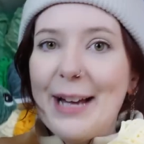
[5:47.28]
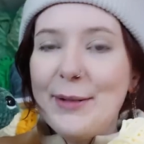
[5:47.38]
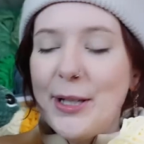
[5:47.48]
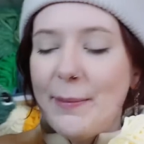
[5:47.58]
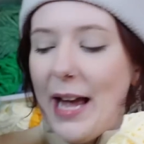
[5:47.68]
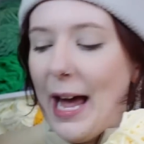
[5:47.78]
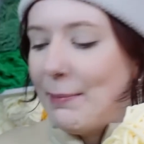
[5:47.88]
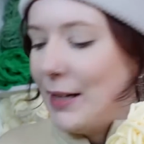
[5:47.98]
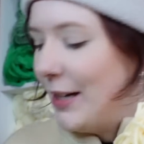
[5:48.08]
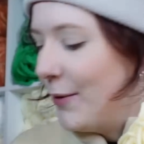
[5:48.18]
I'm super
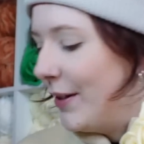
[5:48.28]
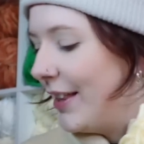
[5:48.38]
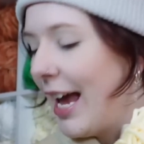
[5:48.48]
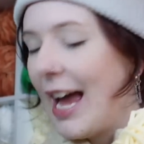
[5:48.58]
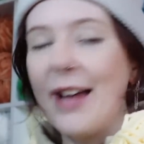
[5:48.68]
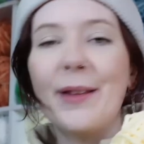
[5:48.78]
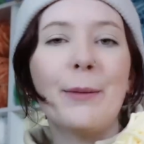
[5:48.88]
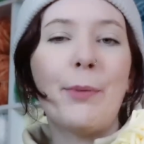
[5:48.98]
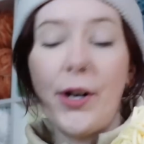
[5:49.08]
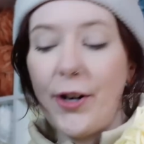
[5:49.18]
happy with how
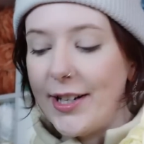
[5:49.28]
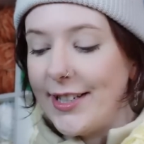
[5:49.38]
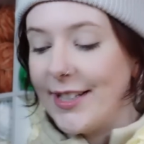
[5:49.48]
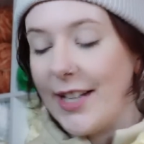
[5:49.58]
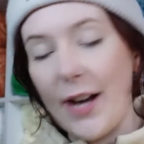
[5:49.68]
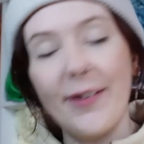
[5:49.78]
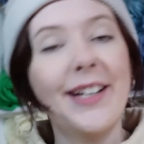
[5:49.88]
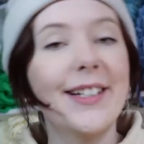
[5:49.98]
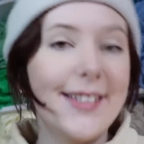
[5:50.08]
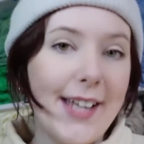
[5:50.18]
the progress is
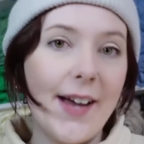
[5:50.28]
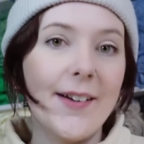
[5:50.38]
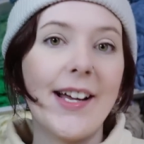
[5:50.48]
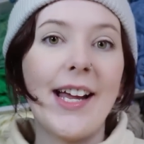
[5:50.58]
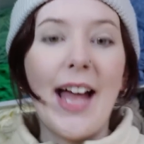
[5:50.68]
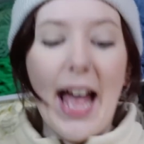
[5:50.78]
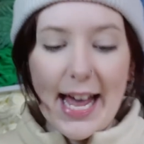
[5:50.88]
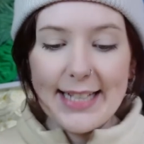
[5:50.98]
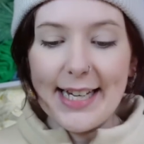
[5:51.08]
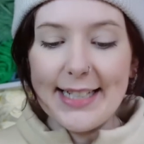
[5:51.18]
going. So,
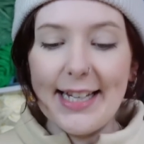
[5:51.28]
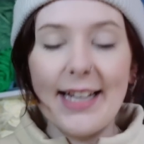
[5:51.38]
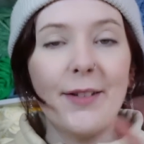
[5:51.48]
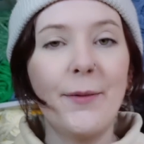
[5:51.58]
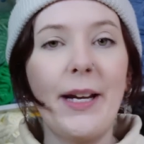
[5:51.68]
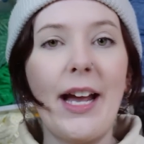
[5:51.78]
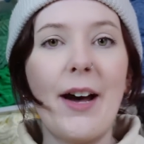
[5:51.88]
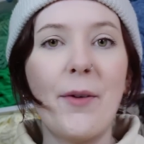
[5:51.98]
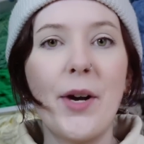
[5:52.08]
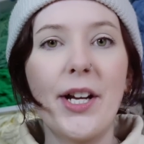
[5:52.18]
as I said, we
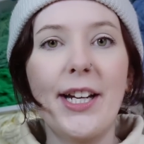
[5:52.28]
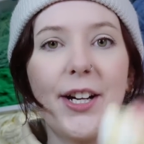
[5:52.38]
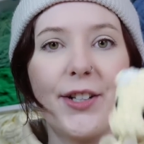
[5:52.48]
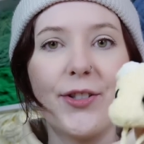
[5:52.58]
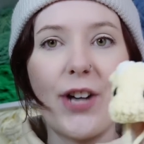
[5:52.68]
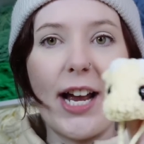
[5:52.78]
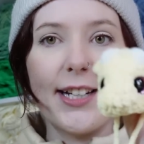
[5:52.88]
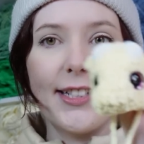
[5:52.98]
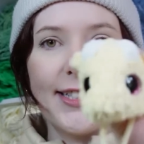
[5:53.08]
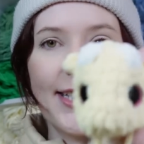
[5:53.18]
are working on
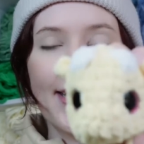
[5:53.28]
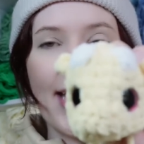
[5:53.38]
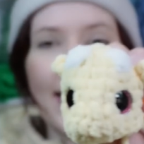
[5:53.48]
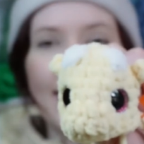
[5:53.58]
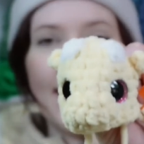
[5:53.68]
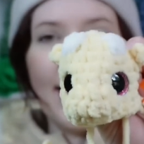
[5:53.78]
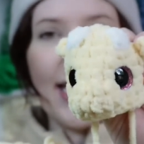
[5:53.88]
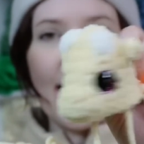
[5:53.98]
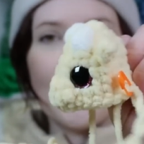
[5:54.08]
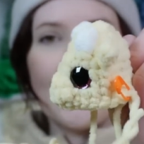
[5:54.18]
dragons. That is the
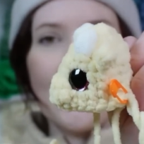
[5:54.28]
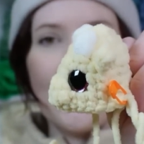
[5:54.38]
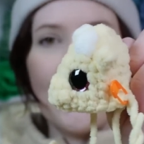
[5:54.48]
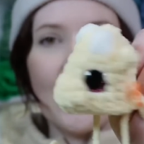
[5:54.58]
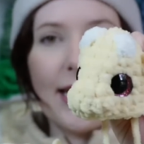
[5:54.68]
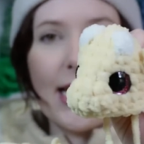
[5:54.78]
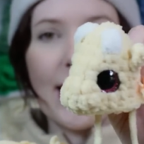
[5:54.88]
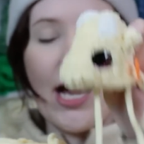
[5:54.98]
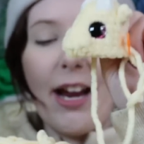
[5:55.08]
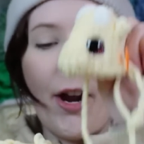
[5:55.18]
next thing that
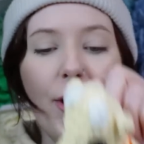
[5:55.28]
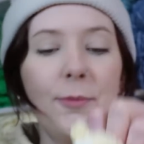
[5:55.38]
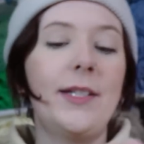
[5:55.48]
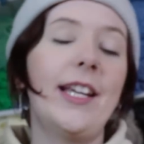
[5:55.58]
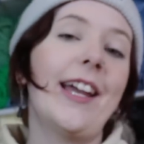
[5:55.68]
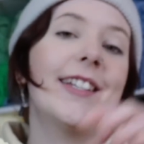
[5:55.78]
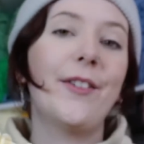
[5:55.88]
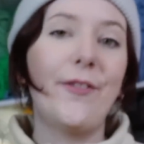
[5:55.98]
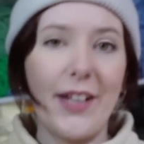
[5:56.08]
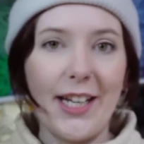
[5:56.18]
I hope to get
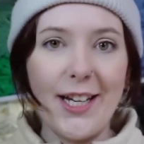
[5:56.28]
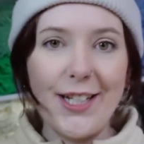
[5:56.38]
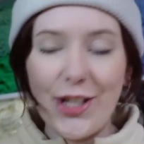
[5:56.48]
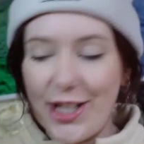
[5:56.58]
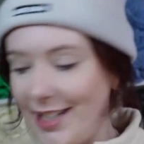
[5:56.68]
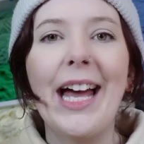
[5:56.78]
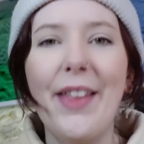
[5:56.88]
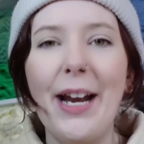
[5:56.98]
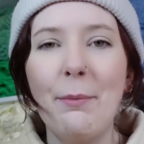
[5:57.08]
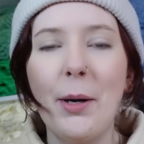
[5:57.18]
finished. And
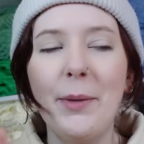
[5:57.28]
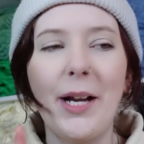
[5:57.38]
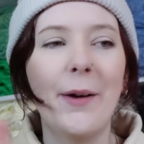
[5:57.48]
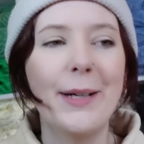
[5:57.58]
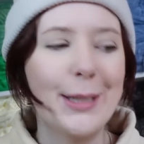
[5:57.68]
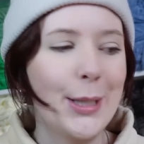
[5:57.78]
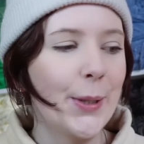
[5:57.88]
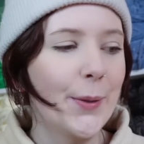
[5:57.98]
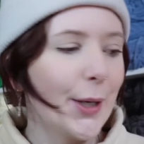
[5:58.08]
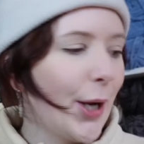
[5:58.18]
then I'm probably going
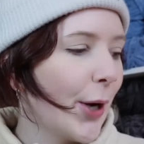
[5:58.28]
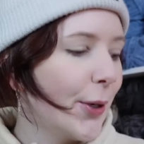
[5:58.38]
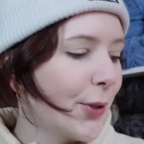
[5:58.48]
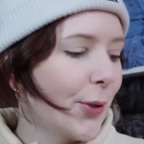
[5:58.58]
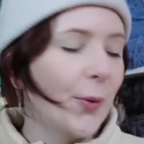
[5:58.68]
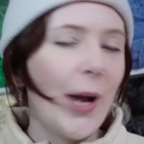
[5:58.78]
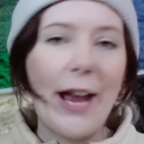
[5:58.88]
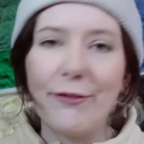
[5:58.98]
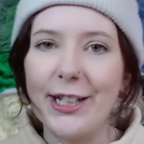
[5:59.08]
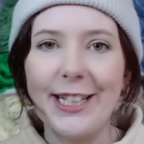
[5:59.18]
to go through
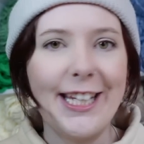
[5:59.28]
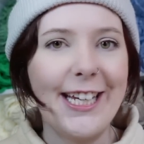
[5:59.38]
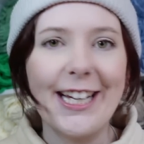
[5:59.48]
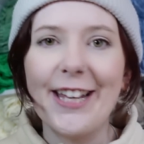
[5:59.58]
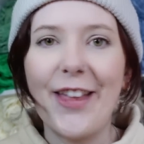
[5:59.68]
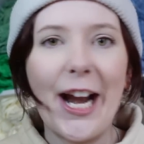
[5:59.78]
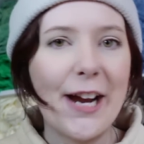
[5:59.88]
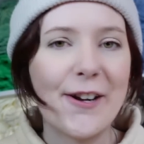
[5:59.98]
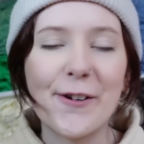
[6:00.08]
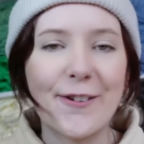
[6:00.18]
everything that
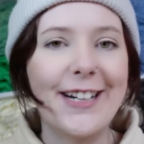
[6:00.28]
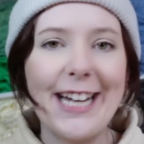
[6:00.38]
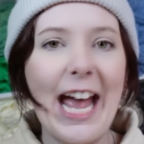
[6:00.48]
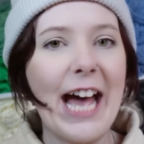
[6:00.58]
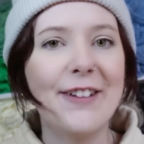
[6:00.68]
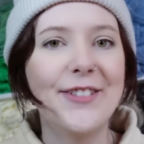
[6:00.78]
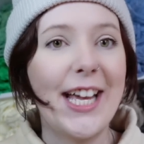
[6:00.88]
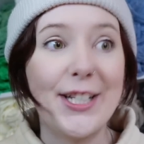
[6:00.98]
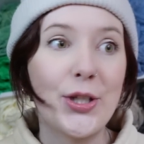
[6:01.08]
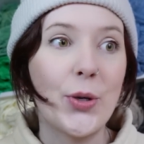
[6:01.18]
I already have
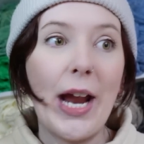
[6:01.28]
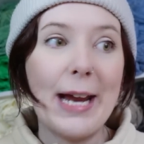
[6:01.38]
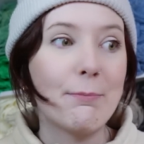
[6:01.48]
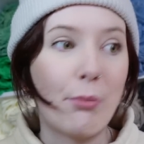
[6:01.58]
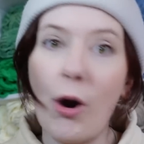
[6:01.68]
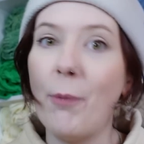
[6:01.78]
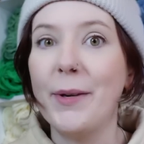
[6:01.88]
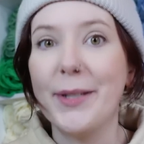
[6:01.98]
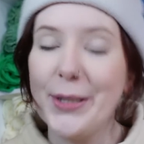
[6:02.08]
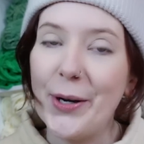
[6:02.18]
and do a
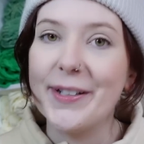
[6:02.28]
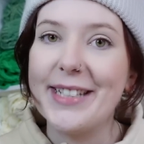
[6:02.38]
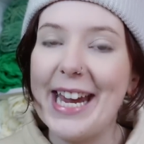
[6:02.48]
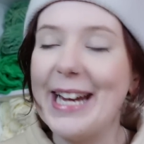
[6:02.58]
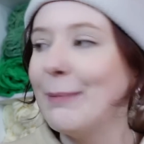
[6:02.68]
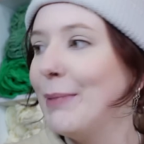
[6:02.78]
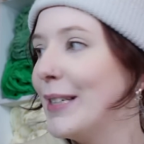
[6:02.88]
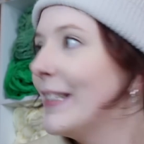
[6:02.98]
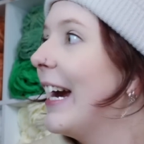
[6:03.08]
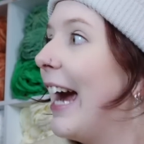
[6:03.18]
proper stock take because I